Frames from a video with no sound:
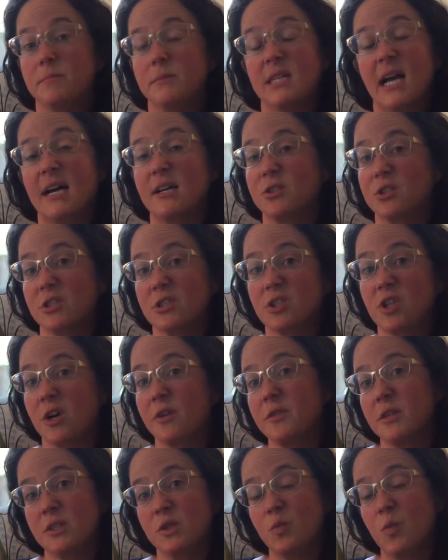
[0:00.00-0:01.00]
not just
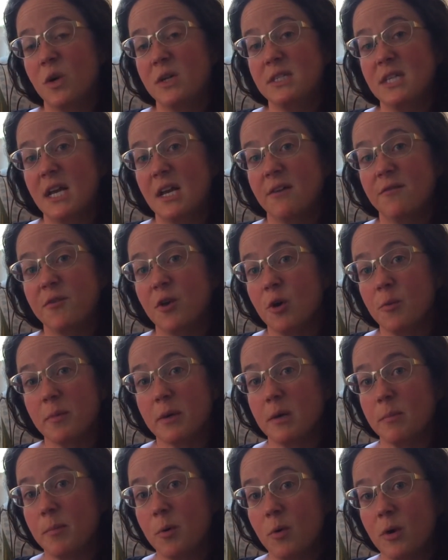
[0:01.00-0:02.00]
on this one day of Yom
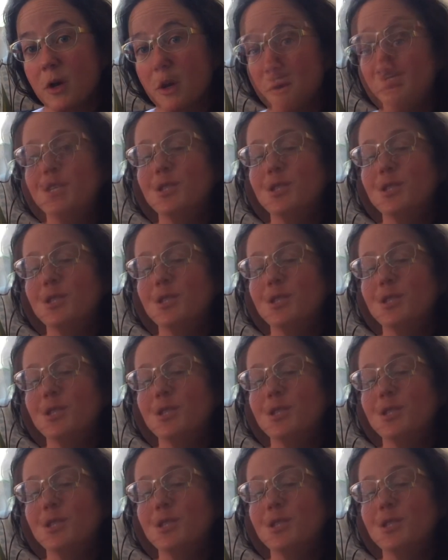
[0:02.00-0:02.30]
Kippur.